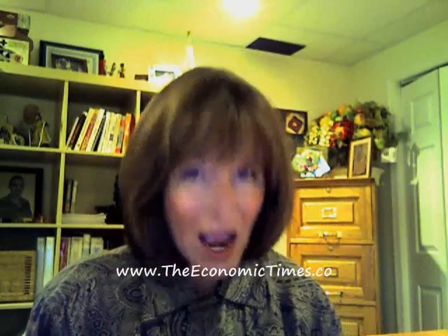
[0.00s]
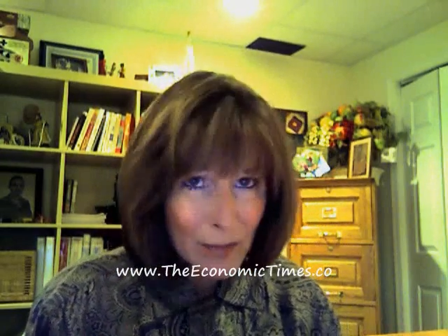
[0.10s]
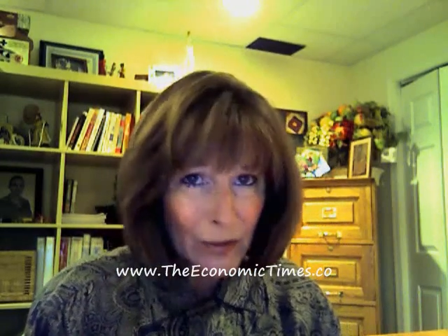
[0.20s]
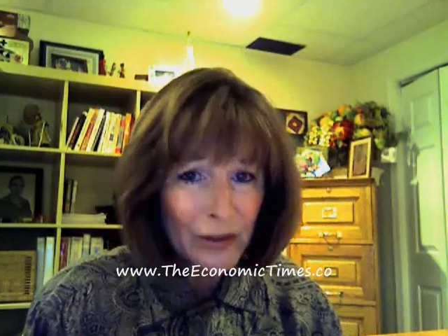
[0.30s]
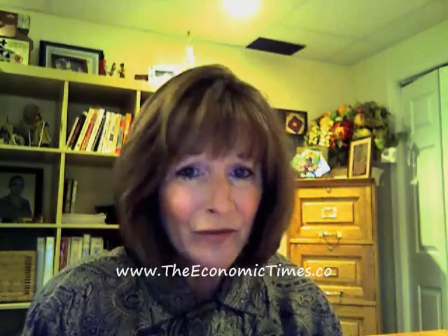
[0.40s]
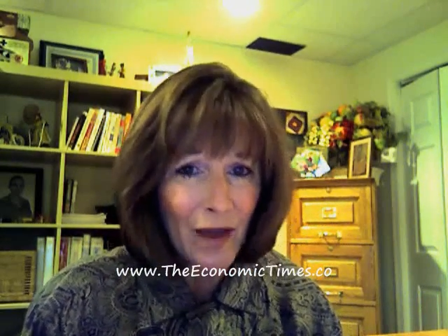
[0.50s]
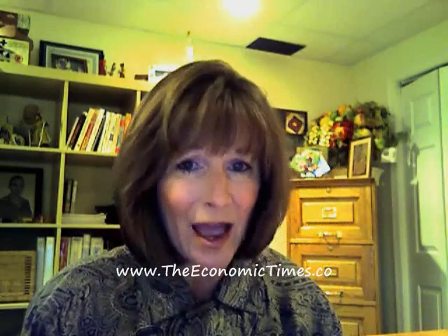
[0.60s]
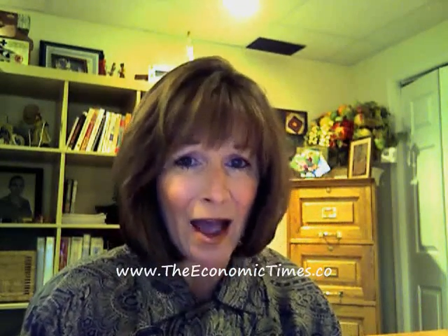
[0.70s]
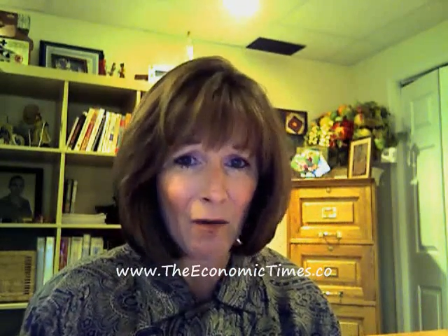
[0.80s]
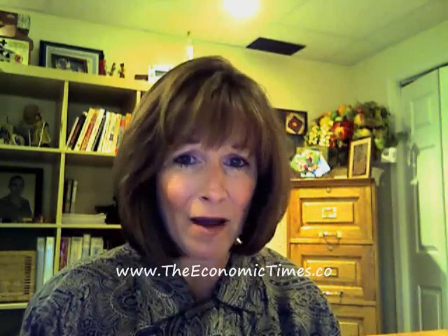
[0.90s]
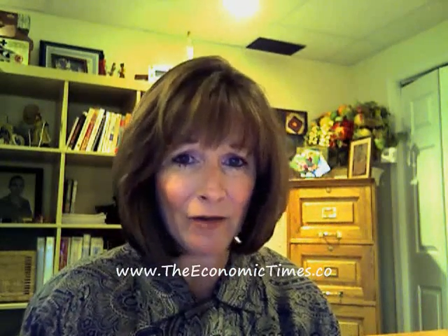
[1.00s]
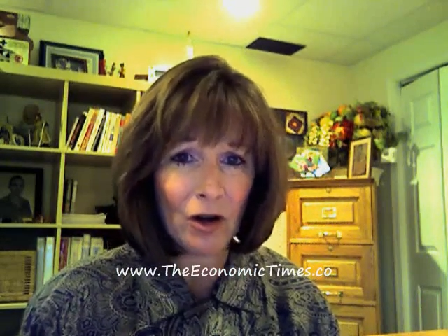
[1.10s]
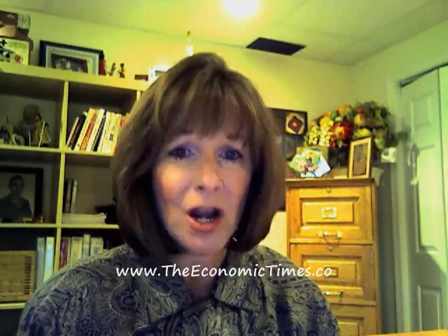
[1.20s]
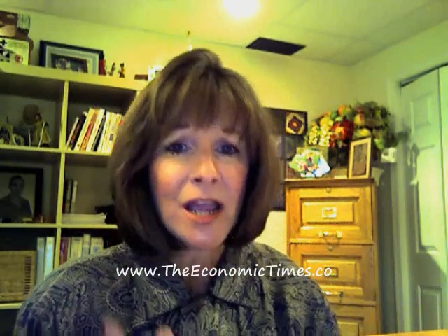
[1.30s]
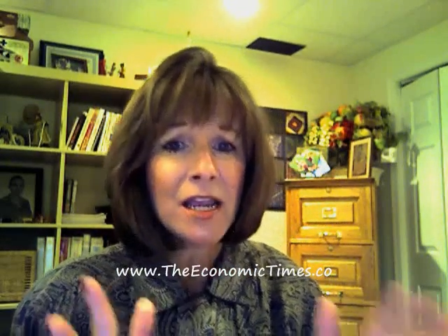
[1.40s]
I believe that,
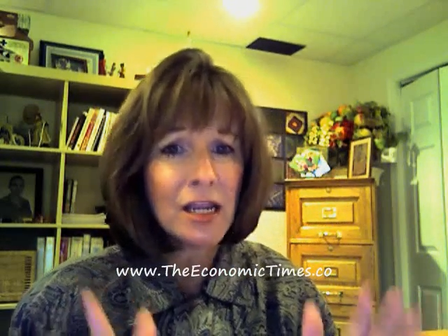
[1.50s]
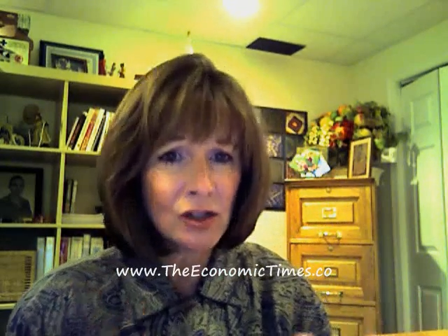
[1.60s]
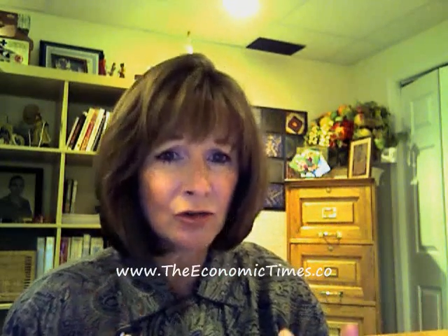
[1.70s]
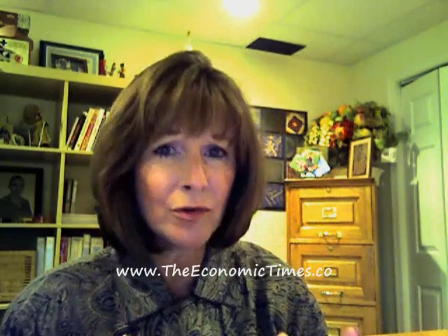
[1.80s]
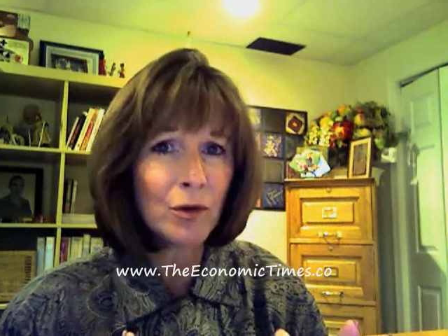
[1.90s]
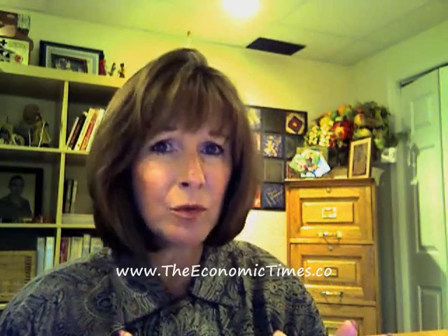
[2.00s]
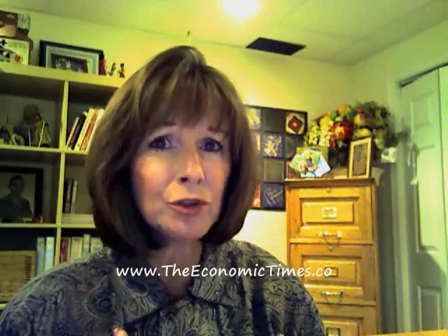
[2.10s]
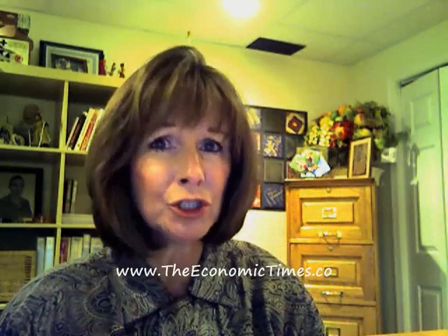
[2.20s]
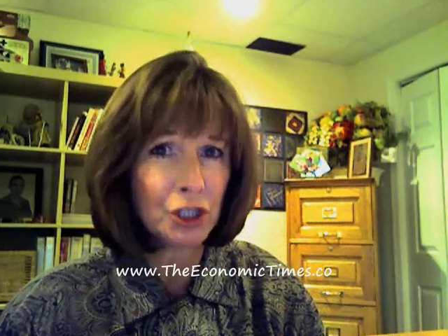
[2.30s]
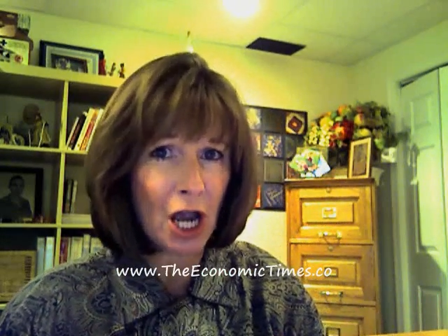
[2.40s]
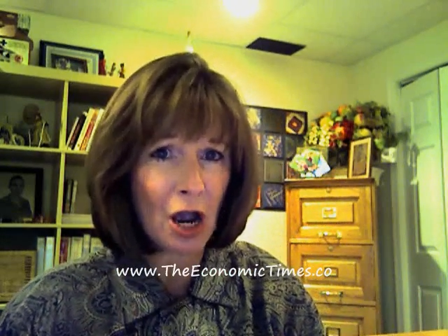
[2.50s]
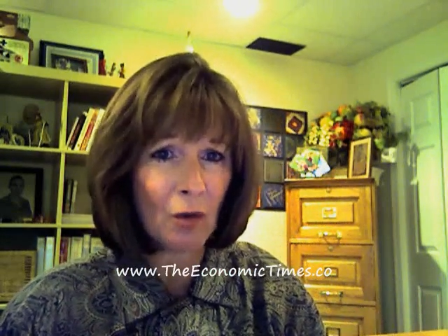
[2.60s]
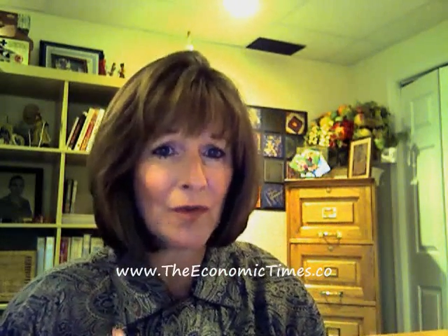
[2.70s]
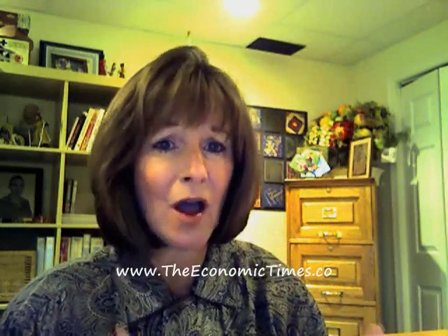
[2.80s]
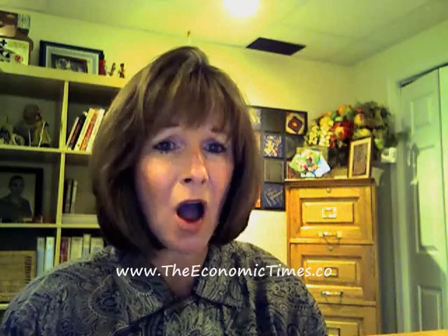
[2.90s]
however, history will
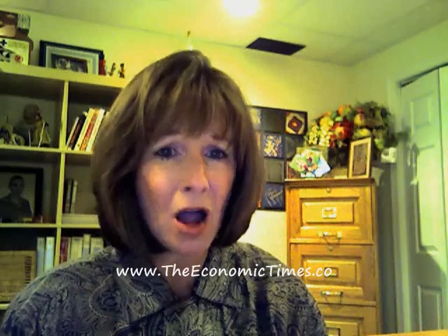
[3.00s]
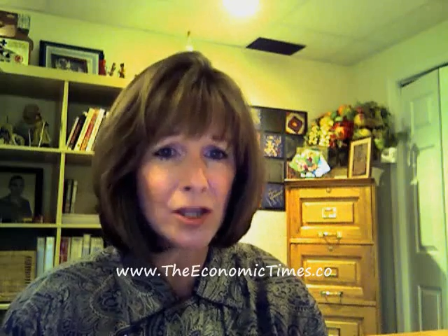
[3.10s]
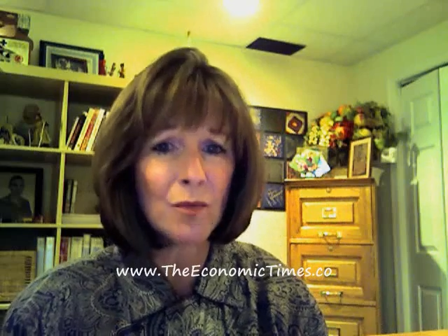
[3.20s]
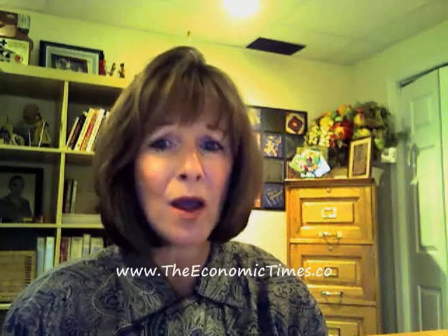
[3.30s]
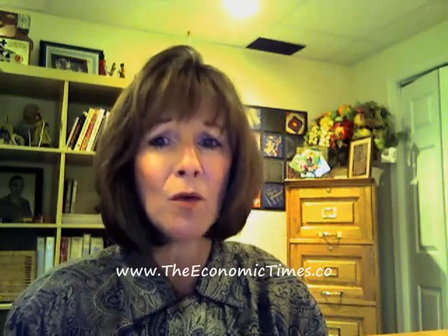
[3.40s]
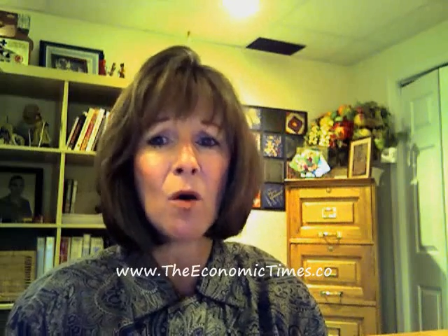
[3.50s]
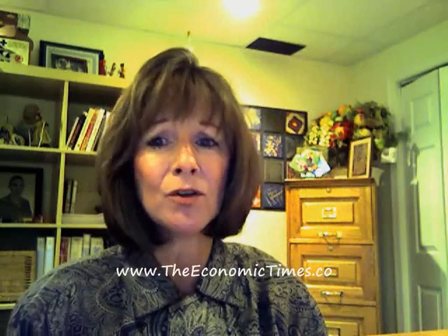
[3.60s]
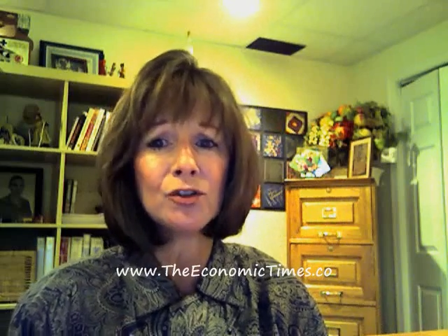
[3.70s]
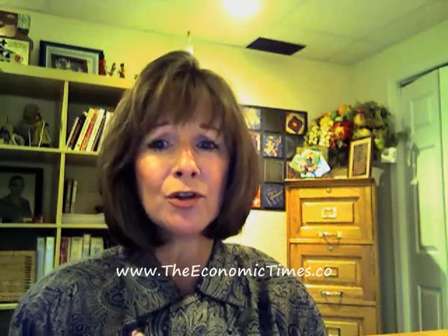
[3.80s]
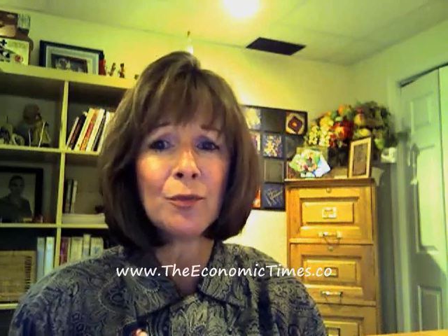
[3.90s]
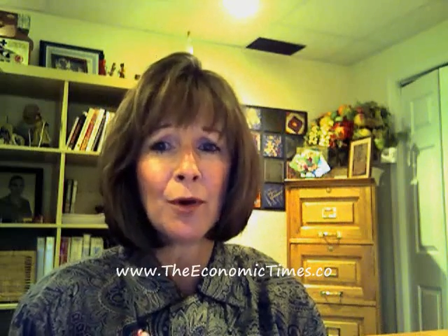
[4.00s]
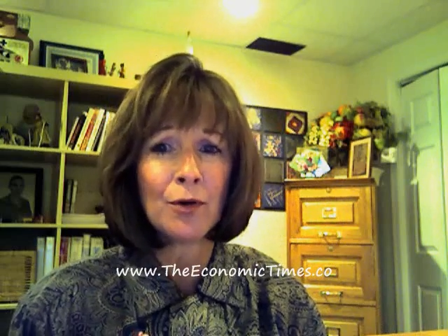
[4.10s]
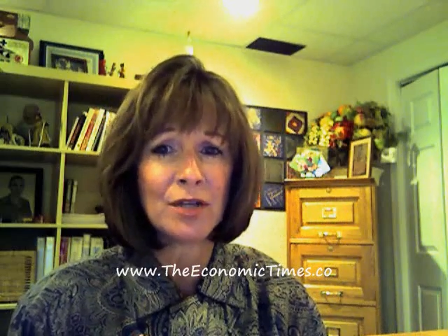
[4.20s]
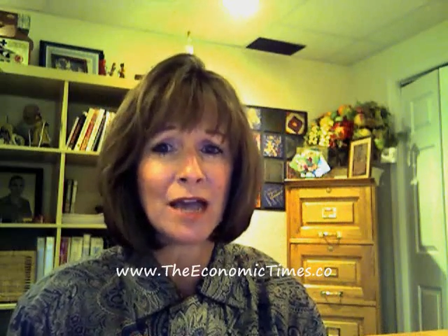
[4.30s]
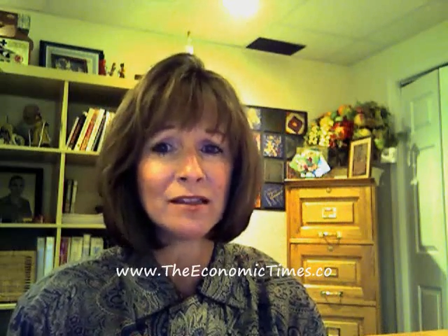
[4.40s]
show that Occupy Wall Street
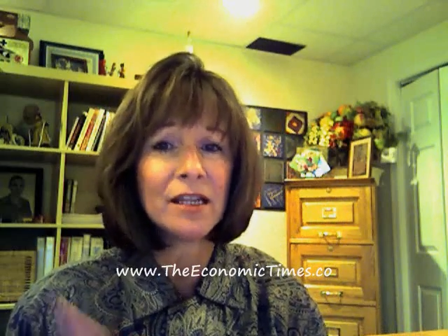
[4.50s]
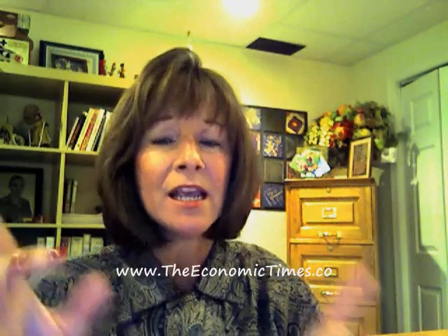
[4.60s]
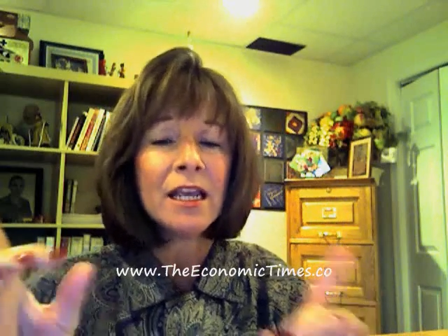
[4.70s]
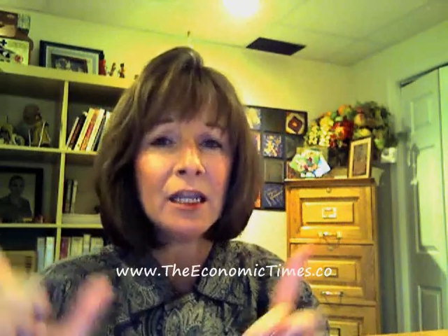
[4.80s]
protests,